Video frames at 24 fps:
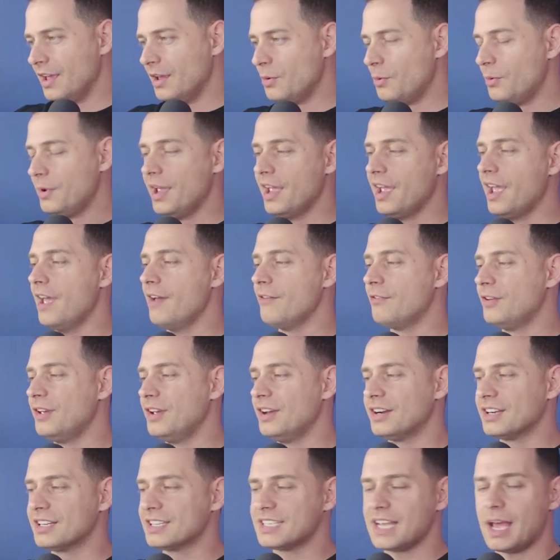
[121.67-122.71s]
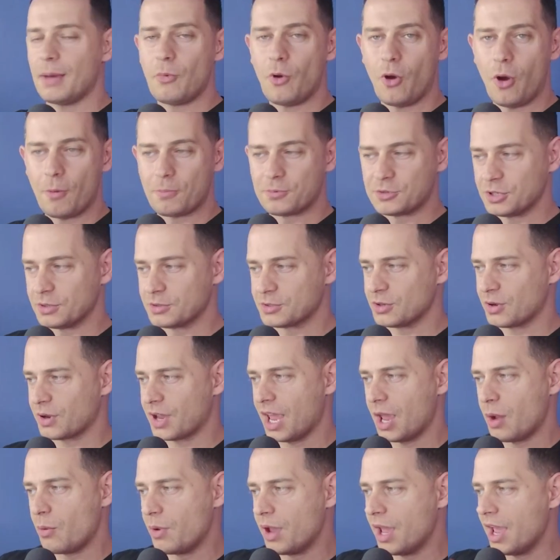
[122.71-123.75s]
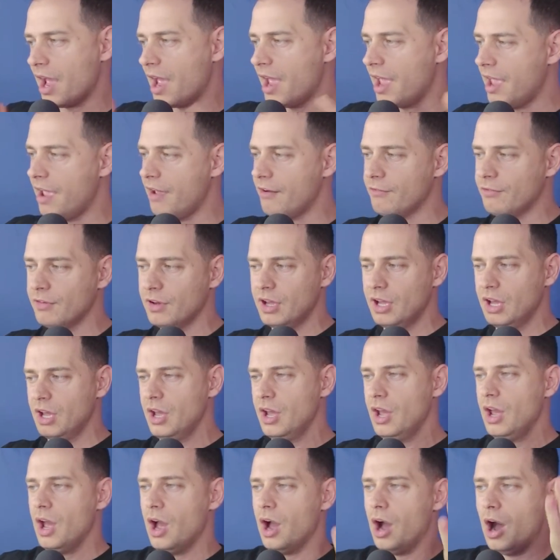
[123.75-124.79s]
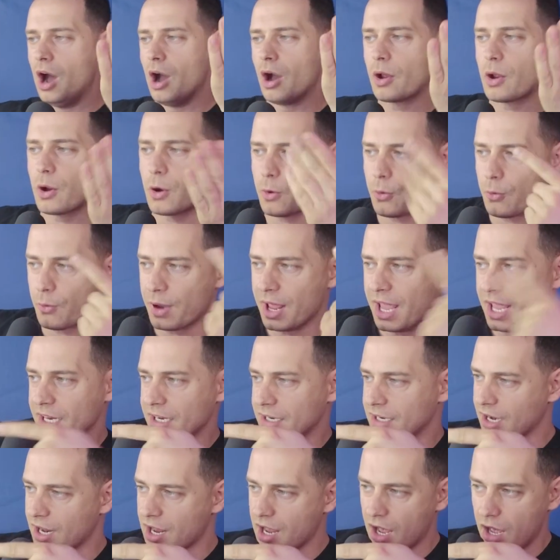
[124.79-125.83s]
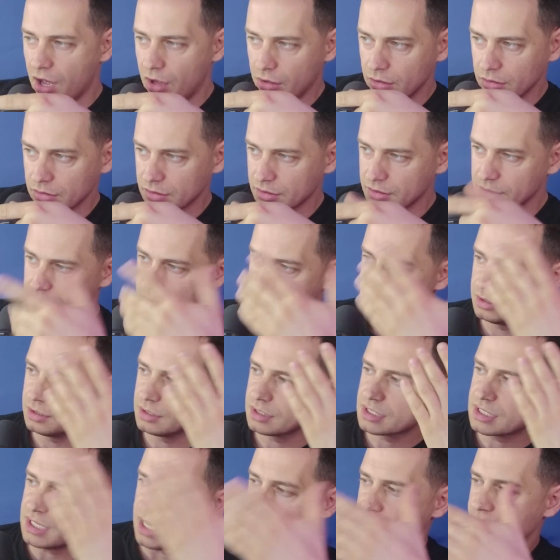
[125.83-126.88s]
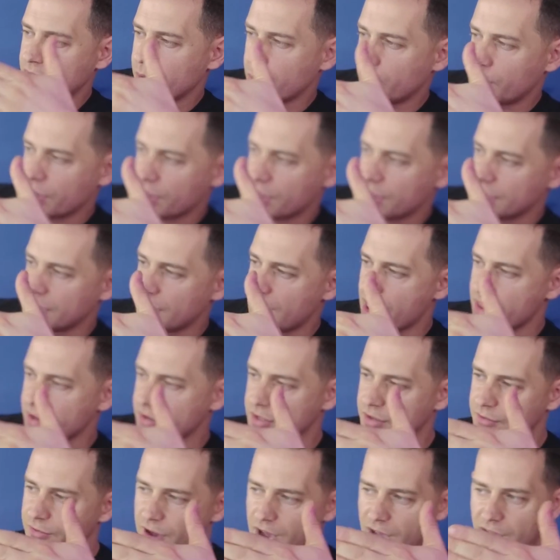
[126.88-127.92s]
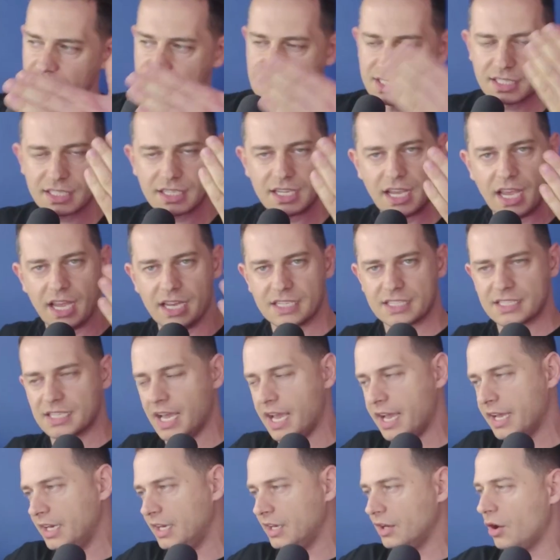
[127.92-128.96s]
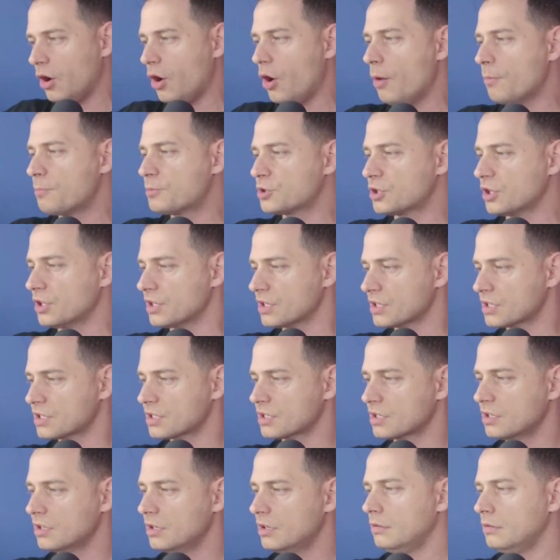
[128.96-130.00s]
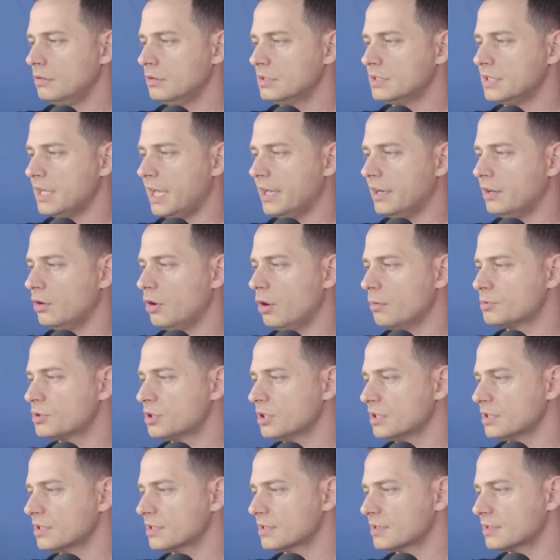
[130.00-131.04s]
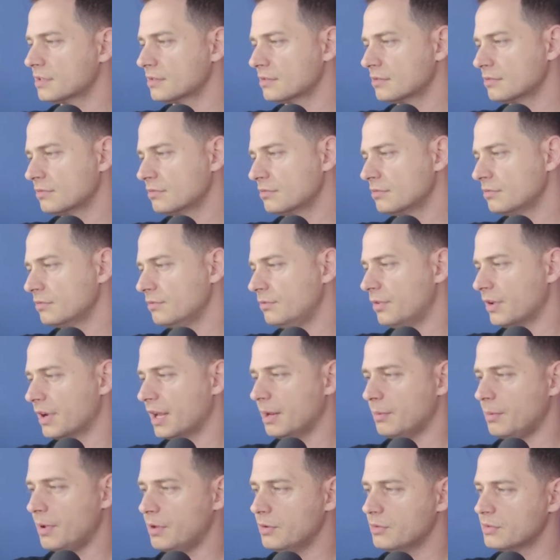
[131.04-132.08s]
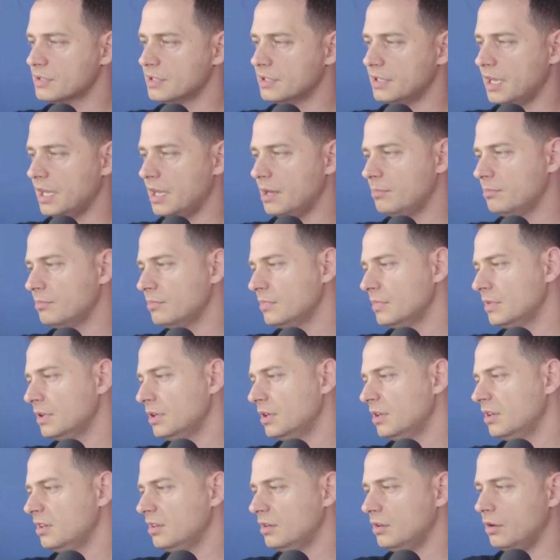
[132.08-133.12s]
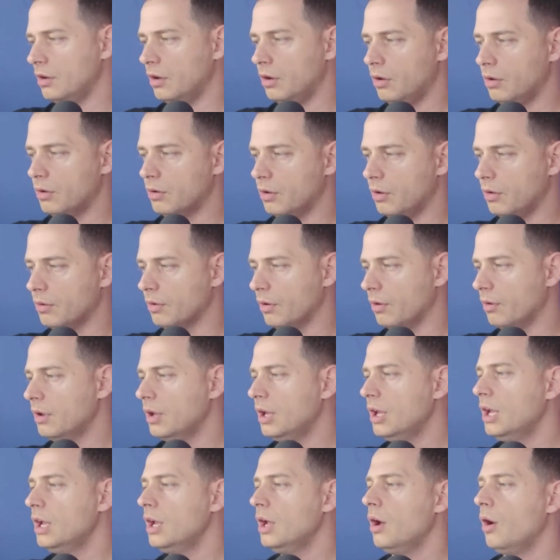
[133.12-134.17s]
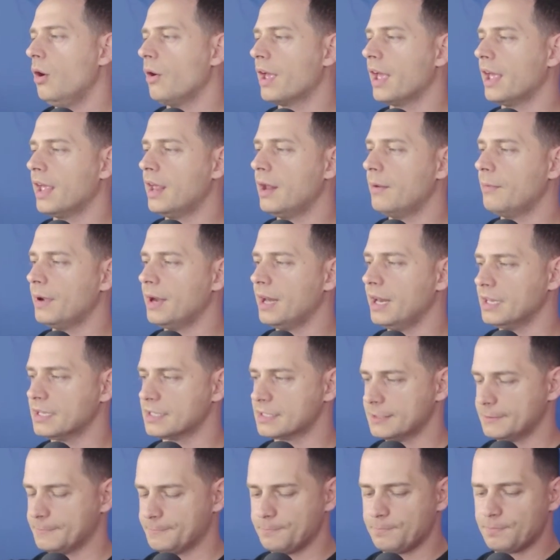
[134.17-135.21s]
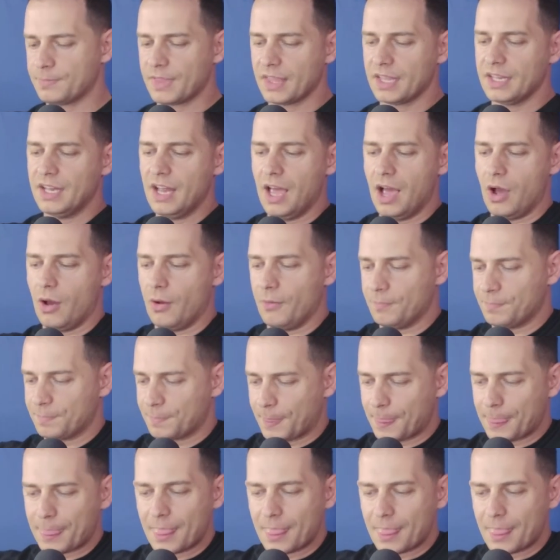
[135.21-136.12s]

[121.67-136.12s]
we have here some options, okay? We have uh, create an account, sign in with another device, and sign in options. Sign in options, forget my username. No, no, no. Okay, here it is. Now,